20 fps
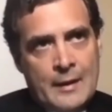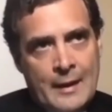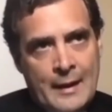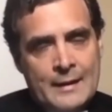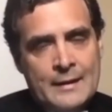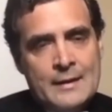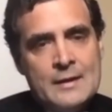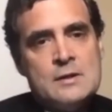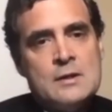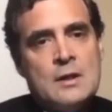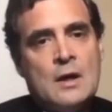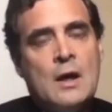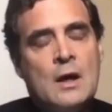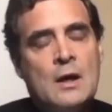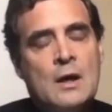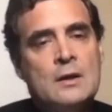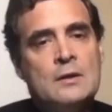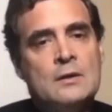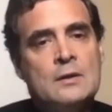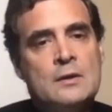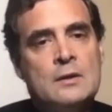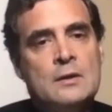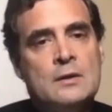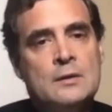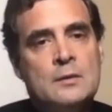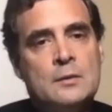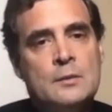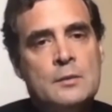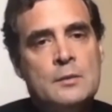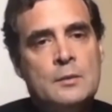at its heart,
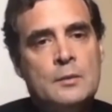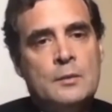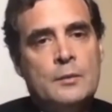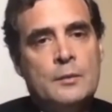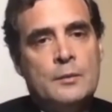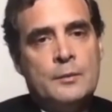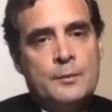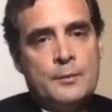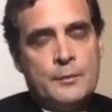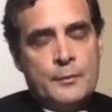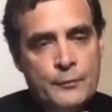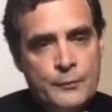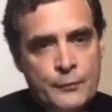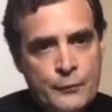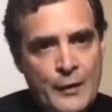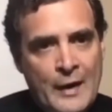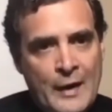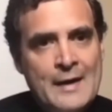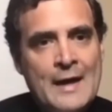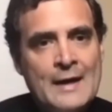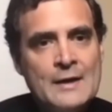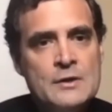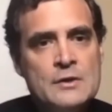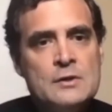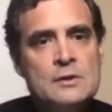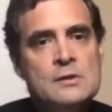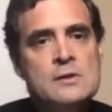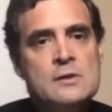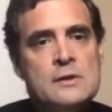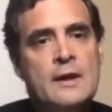the
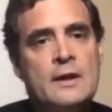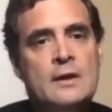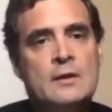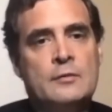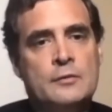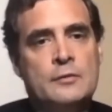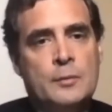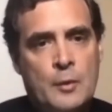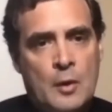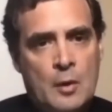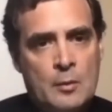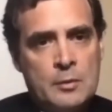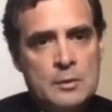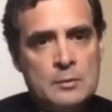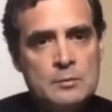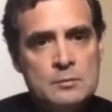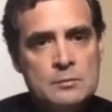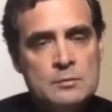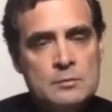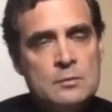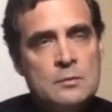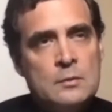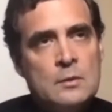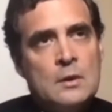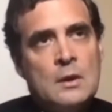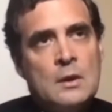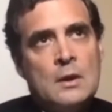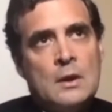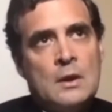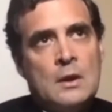financial scale of the problem,
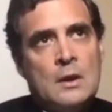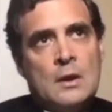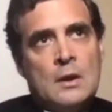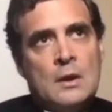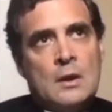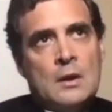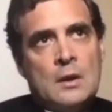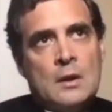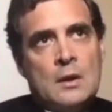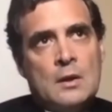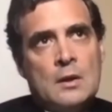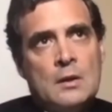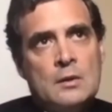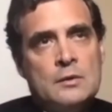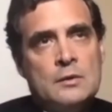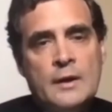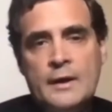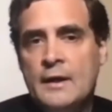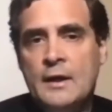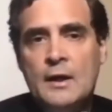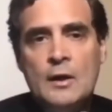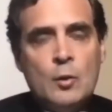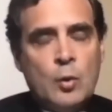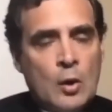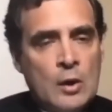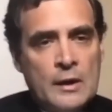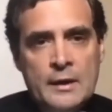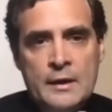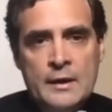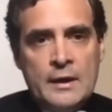the
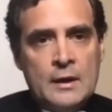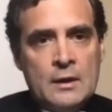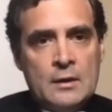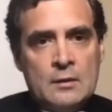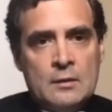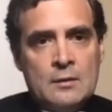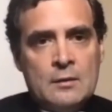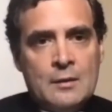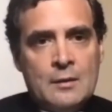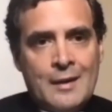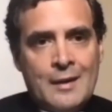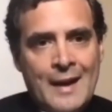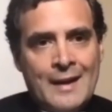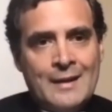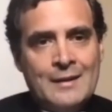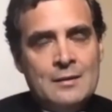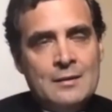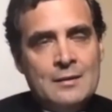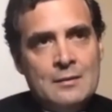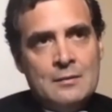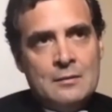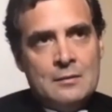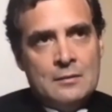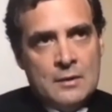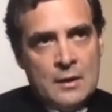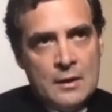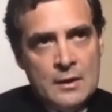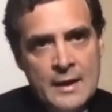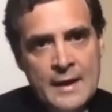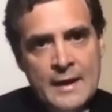inequality, and
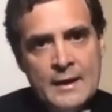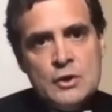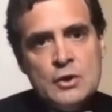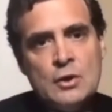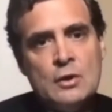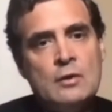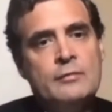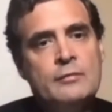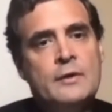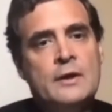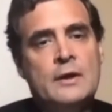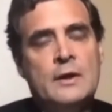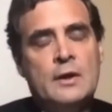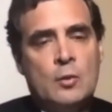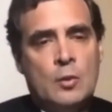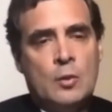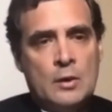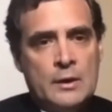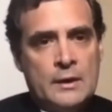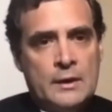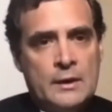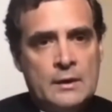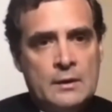the nature of the inequality.